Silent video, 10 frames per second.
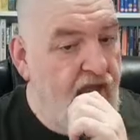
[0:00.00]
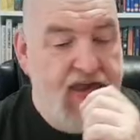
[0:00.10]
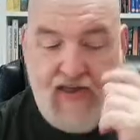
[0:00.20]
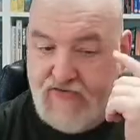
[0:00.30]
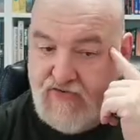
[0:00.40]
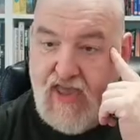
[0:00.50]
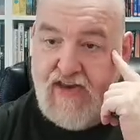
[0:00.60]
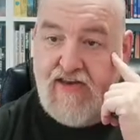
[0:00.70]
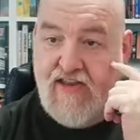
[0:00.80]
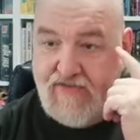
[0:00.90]
Yes,
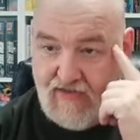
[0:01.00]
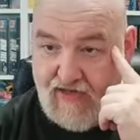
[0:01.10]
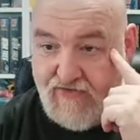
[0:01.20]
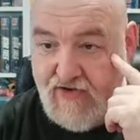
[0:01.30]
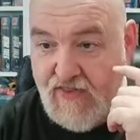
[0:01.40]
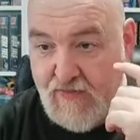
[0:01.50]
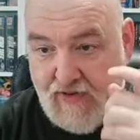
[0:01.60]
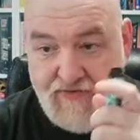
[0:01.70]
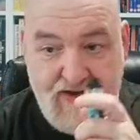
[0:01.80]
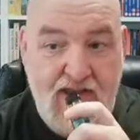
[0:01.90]
Janet is a legend on the
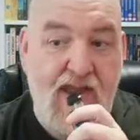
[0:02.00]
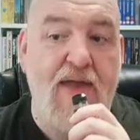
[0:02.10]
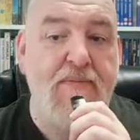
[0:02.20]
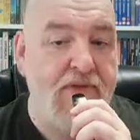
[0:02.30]
Wednesday game.